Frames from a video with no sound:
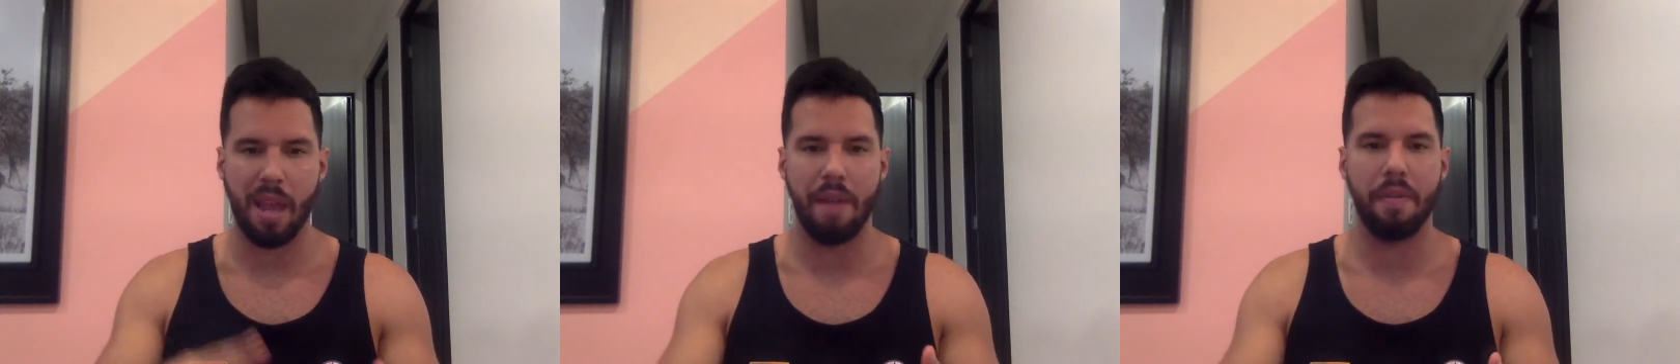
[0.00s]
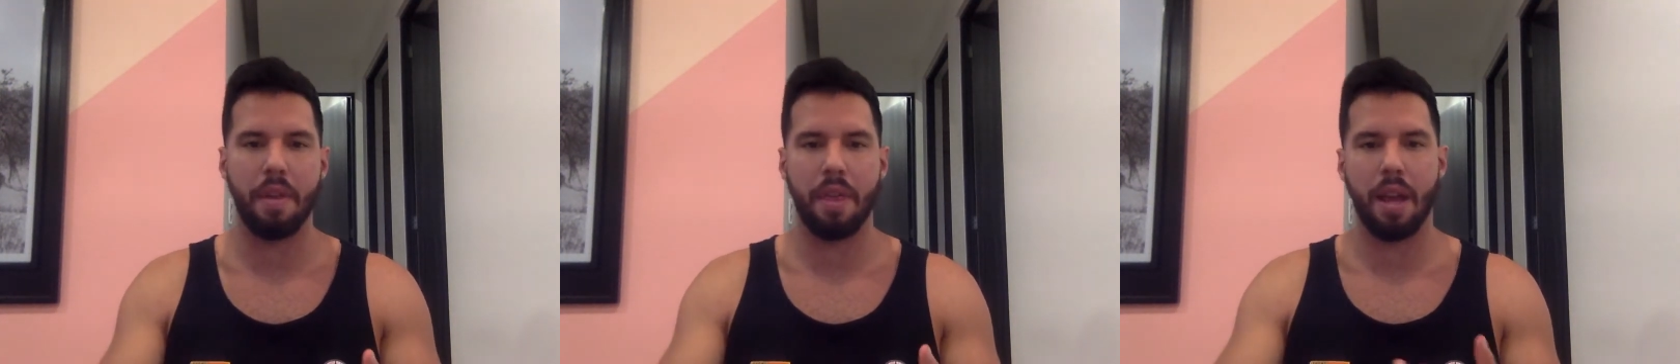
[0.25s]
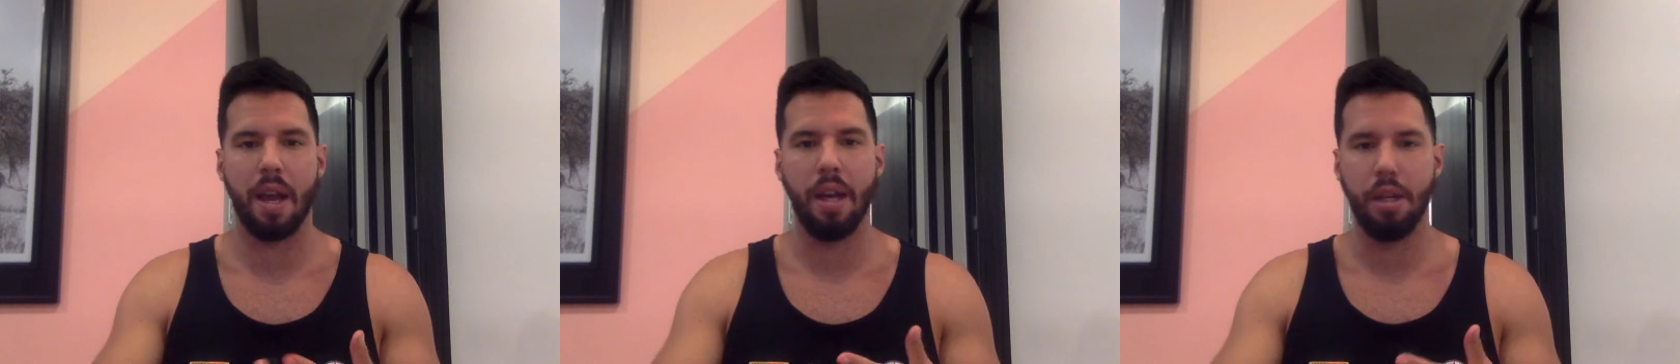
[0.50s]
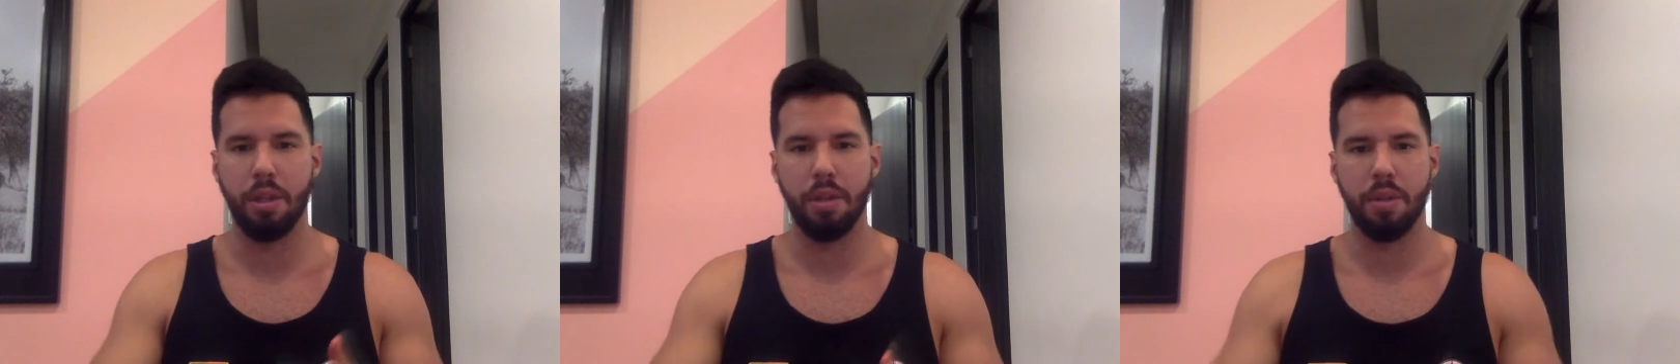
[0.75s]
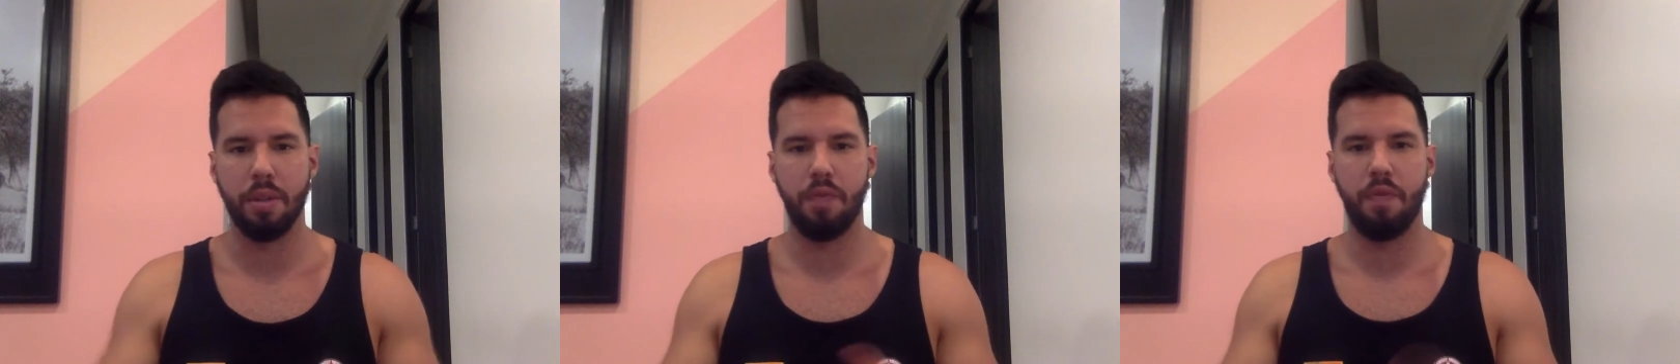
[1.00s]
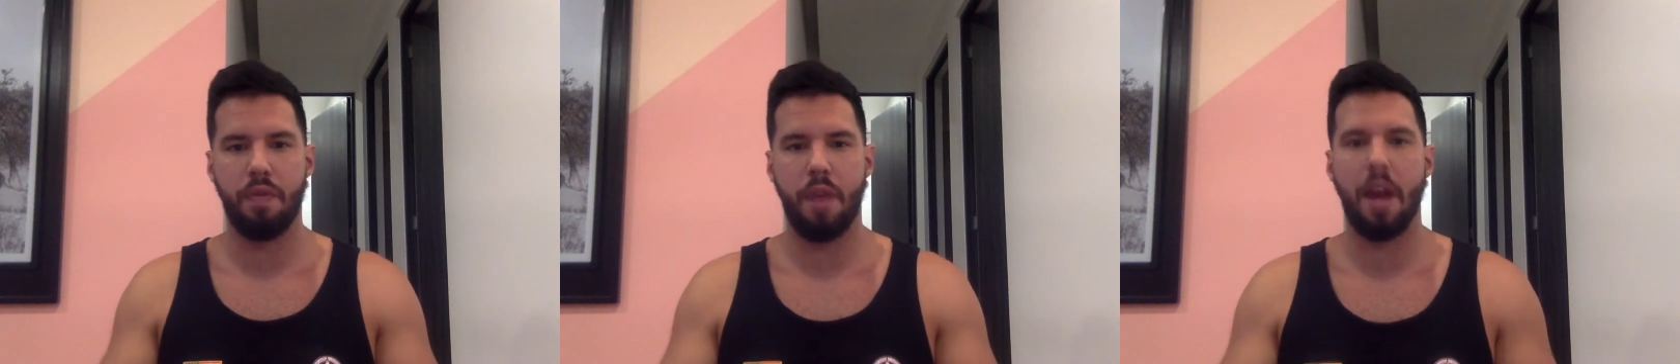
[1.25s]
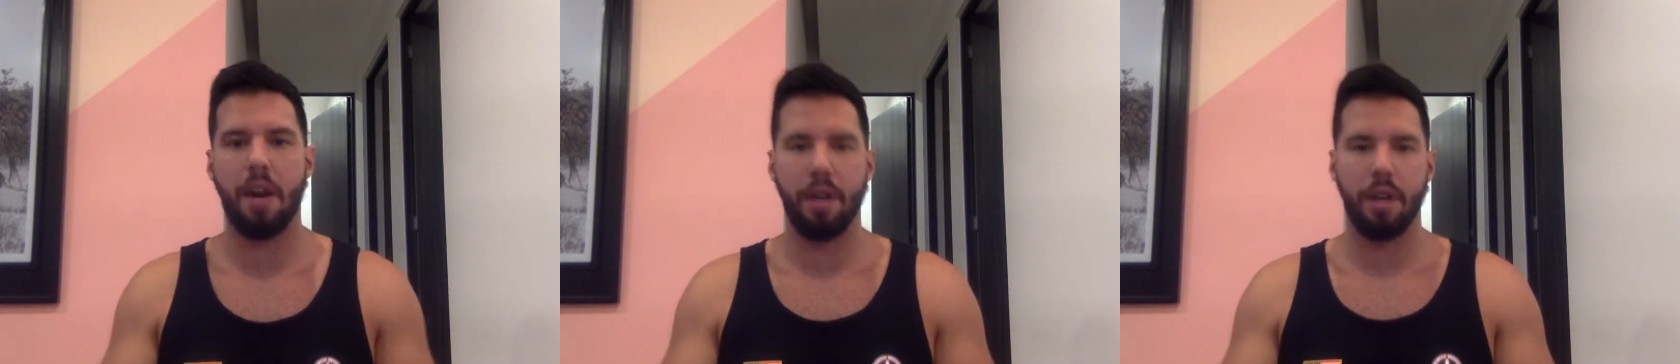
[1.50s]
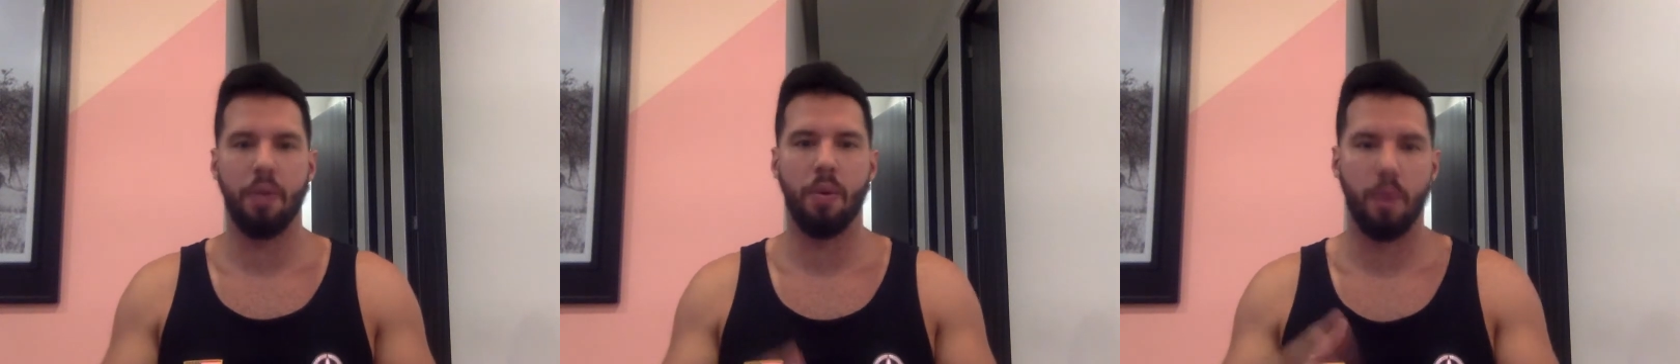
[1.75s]
Everything I do is
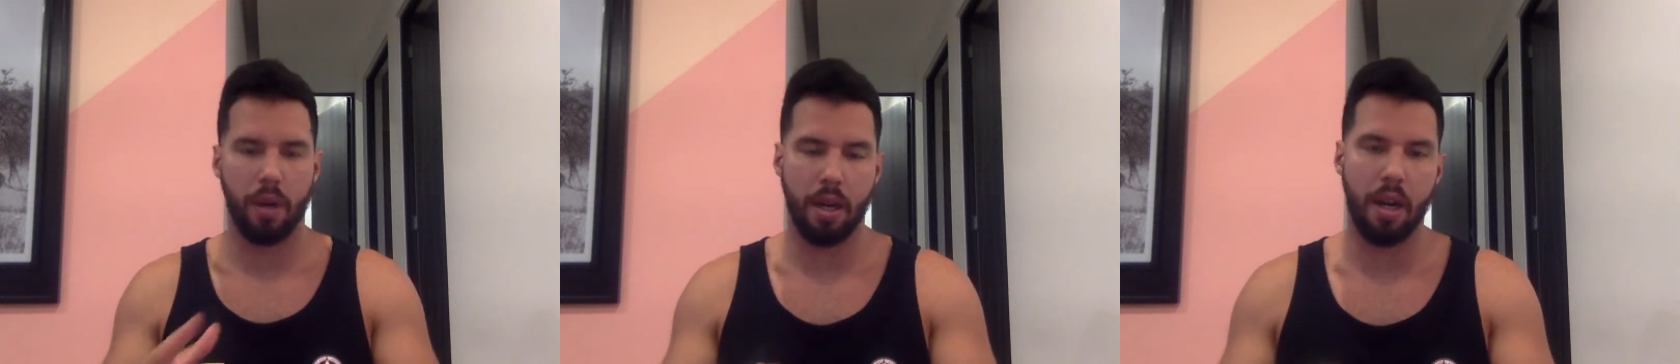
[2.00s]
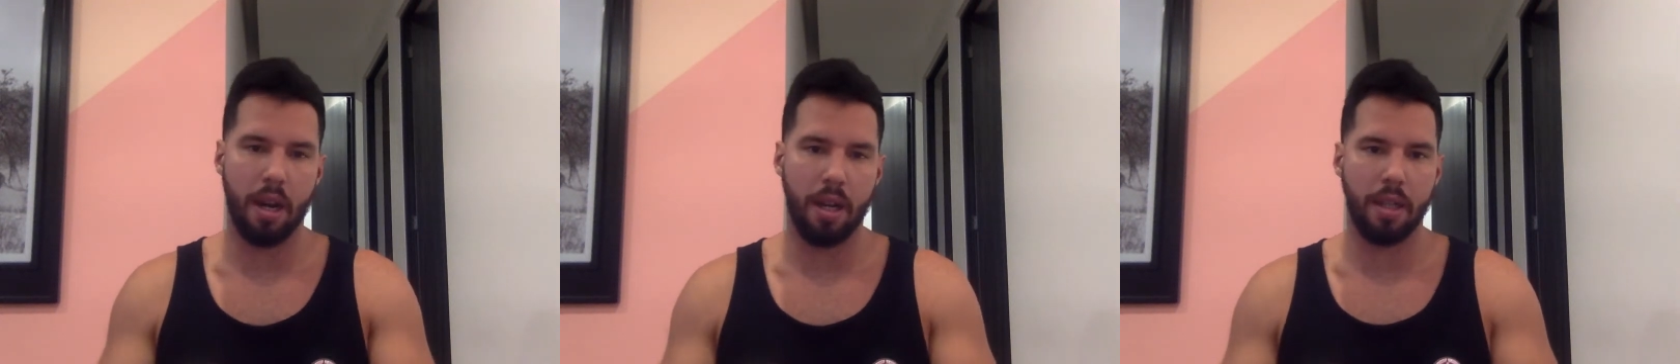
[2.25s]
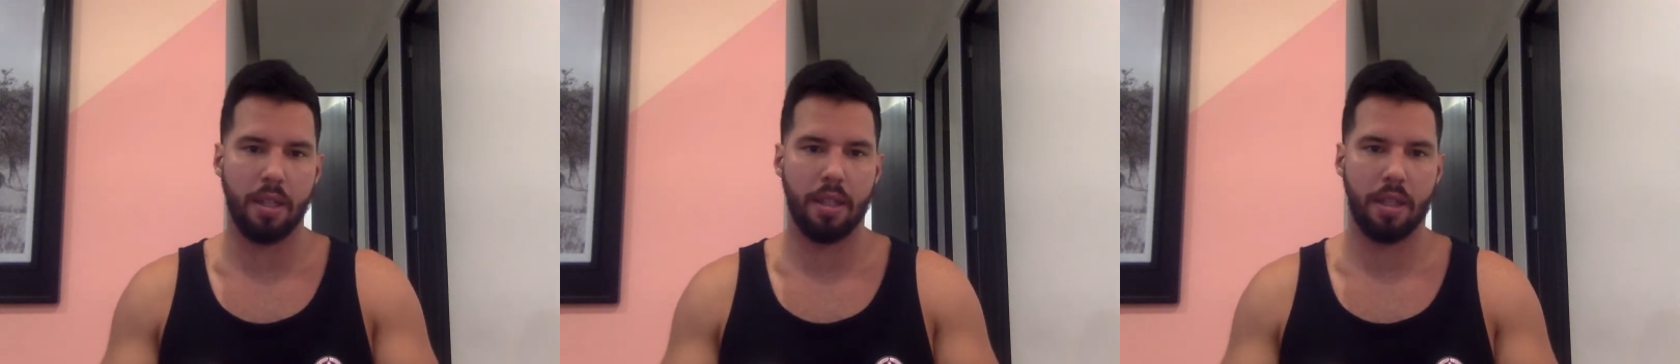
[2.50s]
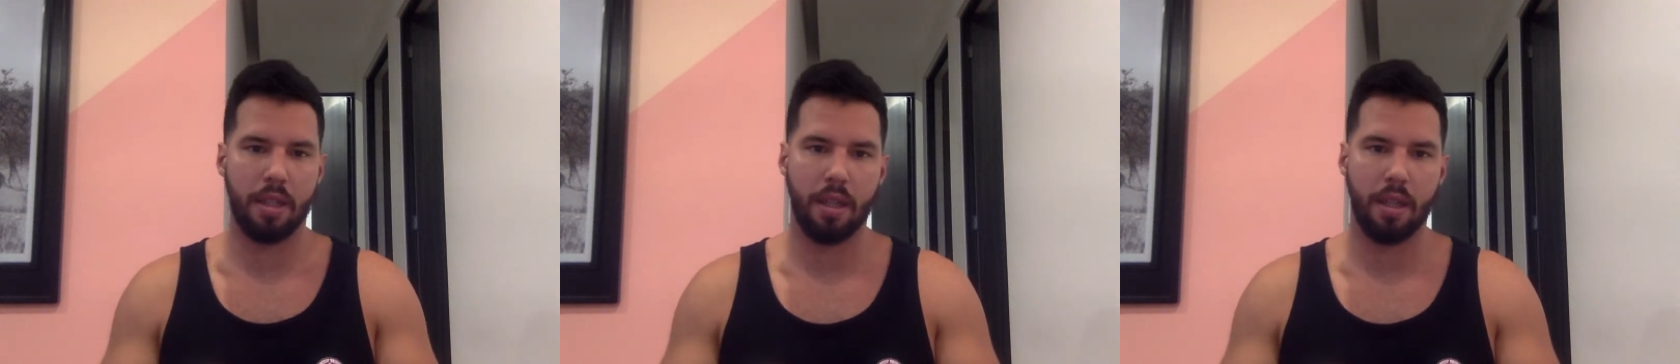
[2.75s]
very organized.